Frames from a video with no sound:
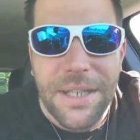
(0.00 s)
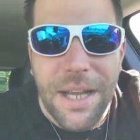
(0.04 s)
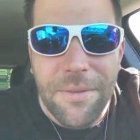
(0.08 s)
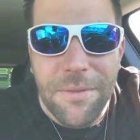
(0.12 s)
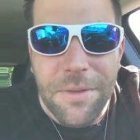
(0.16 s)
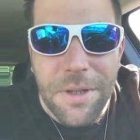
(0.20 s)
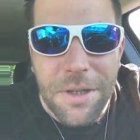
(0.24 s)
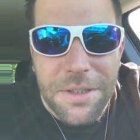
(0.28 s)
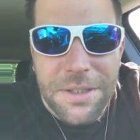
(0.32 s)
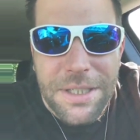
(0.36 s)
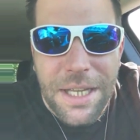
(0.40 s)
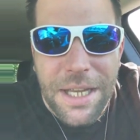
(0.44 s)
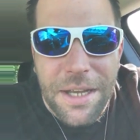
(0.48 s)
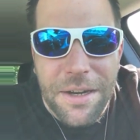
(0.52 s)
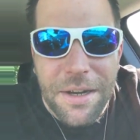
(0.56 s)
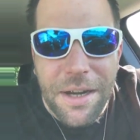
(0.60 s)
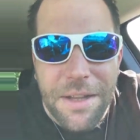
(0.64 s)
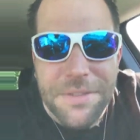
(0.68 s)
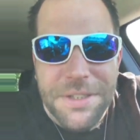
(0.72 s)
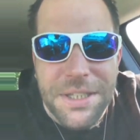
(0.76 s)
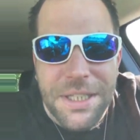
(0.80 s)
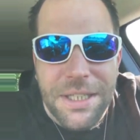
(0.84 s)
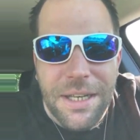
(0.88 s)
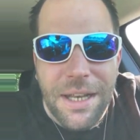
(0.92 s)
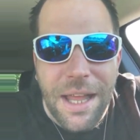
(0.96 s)
I've looked down and
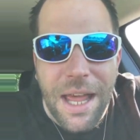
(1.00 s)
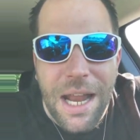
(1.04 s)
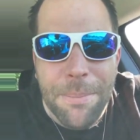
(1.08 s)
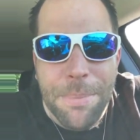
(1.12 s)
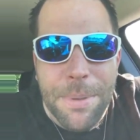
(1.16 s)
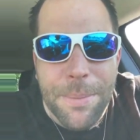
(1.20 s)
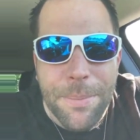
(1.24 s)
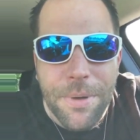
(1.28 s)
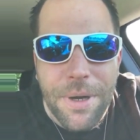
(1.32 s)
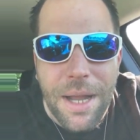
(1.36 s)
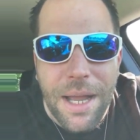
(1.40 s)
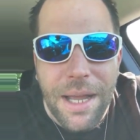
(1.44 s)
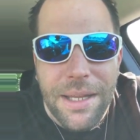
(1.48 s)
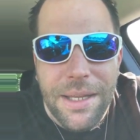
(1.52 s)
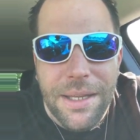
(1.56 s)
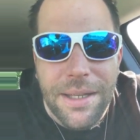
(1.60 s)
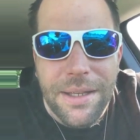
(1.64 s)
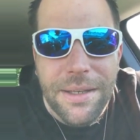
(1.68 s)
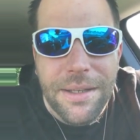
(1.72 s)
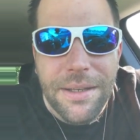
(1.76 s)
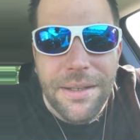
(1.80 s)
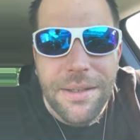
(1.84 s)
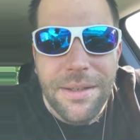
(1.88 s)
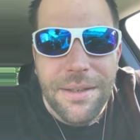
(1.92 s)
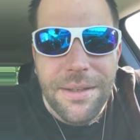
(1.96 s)
I've seen a lot of people got
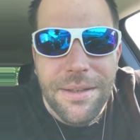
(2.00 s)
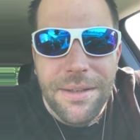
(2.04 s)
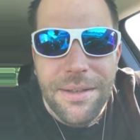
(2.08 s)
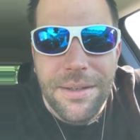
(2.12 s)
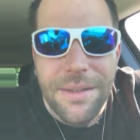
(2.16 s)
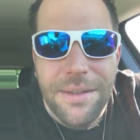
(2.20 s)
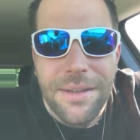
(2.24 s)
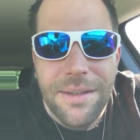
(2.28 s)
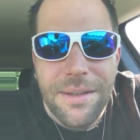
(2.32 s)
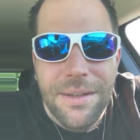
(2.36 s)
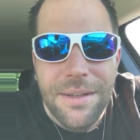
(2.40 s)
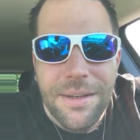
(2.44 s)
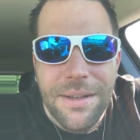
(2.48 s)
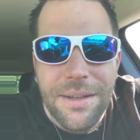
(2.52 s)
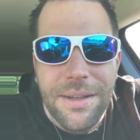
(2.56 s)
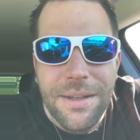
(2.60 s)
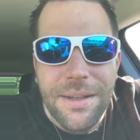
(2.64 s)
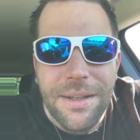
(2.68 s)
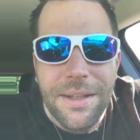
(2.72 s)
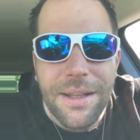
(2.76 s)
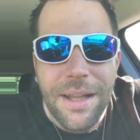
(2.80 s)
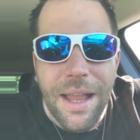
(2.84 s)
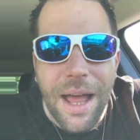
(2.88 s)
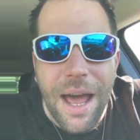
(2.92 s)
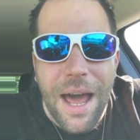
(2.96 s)
hidden.
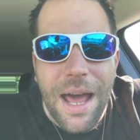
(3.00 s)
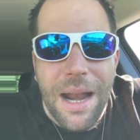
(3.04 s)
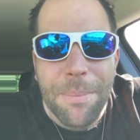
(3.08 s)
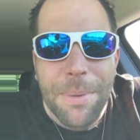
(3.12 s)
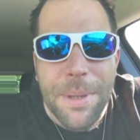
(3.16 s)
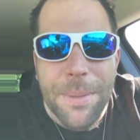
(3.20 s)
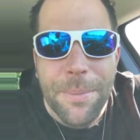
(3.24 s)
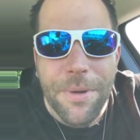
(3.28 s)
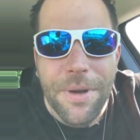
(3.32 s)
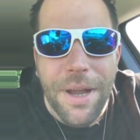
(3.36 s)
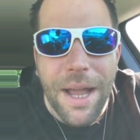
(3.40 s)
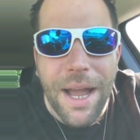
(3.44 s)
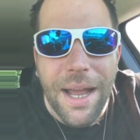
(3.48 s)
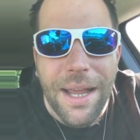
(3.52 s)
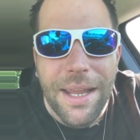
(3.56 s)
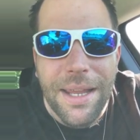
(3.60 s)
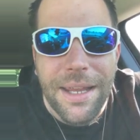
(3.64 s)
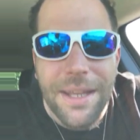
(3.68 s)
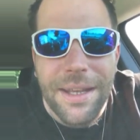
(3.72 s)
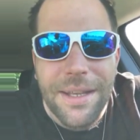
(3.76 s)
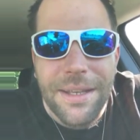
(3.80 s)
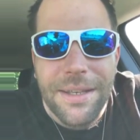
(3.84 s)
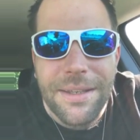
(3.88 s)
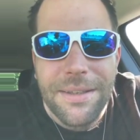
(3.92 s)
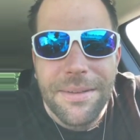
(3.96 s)
A lot of people got
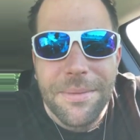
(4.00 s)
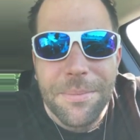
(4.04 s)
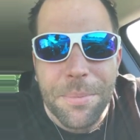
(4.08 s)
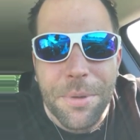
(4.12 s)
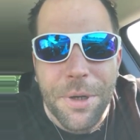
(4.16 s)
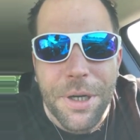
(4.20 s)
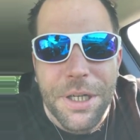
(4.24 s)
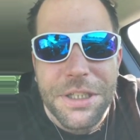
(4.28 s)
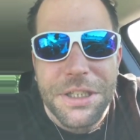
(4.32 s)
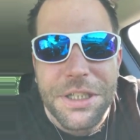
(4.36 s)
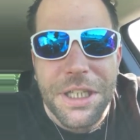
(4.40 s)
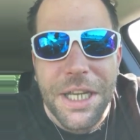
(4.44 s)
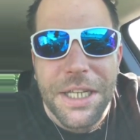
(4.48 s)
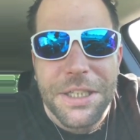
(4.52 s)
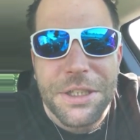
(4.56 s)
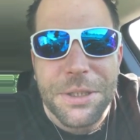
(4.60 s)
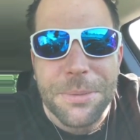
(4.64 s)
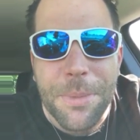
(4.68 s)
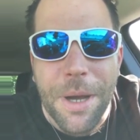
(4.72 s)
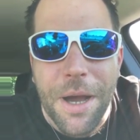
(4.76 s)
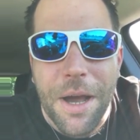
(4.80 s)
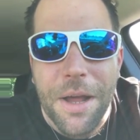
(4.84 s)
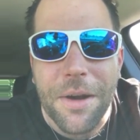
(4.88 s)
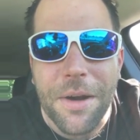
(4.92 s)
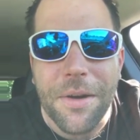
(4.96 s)
hidden. Appreciate
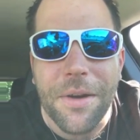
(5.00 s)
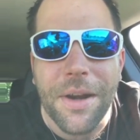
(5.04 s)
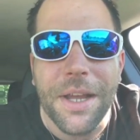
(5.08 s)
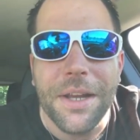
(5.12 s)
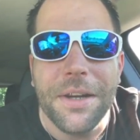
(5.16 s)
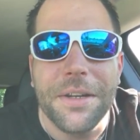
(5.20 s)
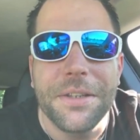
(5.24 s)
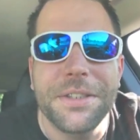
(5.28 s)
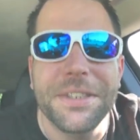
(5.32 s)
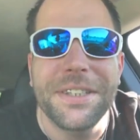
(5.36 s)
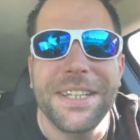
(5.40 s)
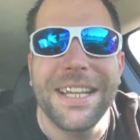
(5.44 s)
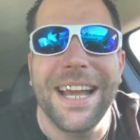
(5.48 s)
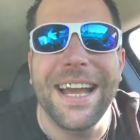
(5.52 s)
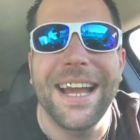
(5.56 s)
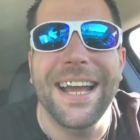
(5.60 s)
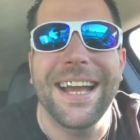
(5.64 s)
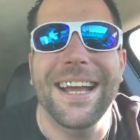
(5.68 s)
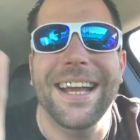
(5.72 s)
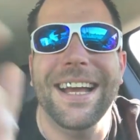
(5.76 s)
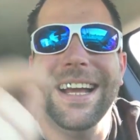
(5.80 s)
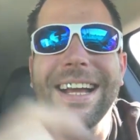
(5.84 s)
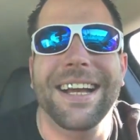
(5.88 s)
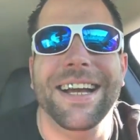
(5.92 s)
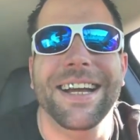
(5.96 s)
you, moderators.
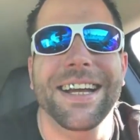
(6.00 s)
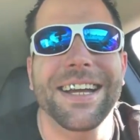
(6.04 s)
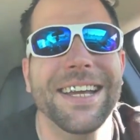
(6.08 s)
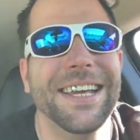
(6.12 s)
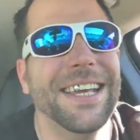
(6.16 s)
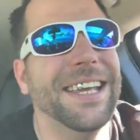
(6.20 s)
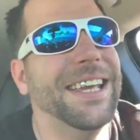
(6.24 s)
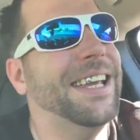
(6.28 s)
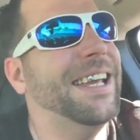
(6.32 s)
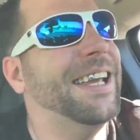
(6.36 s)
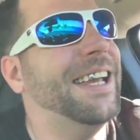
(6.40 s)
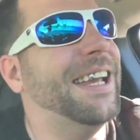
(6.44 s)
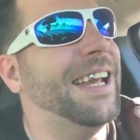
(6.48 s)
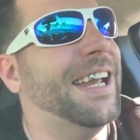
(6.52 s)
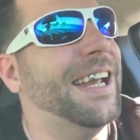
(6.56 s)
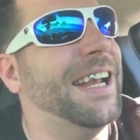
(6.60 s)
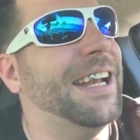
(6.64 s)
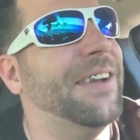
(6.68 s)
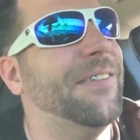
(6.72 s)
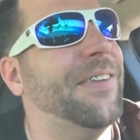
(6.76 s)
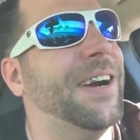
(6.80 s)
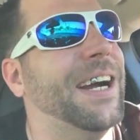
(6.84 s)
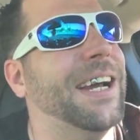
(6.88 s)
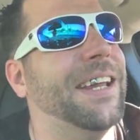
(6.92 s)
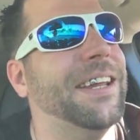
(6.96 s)

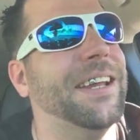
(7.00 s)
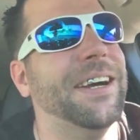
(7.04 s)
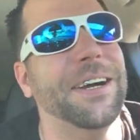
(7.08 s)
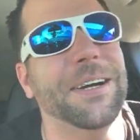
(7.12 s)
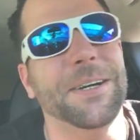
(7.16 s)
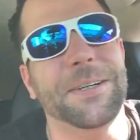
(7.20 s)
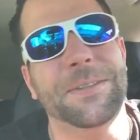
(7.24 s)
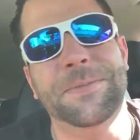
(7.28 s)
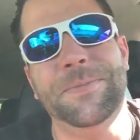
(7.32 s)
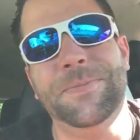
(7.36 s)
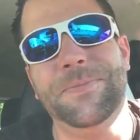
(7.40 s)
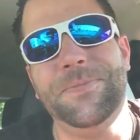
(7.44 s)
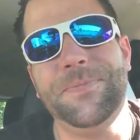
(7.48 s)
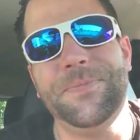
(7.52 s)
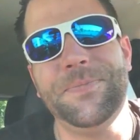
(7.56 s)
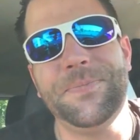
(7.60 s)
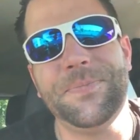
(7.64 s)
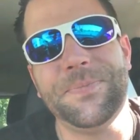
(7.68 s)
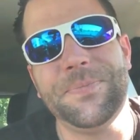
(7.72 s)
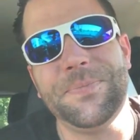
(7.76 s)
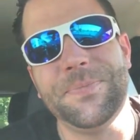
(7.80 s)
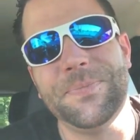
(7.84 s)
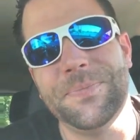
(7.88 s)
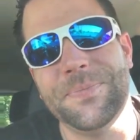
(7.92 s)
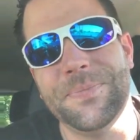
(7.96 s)
Anyway, though,
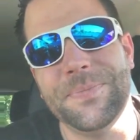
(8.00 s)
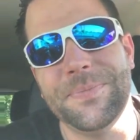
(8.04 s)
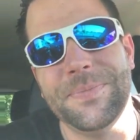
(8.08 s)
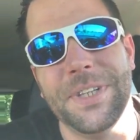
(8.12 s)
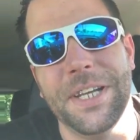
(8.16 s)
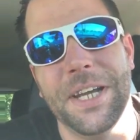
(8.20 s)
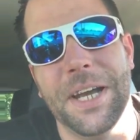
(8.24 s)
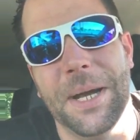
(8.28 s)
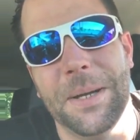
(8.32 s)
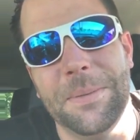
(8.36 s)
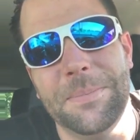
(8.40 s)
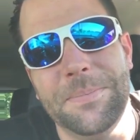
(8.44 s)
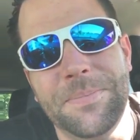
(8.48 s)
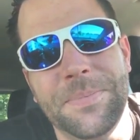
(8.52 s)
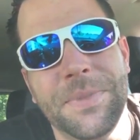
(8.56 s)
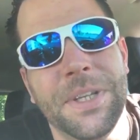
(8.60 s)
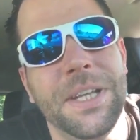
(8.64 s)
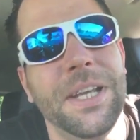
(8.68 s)
yep.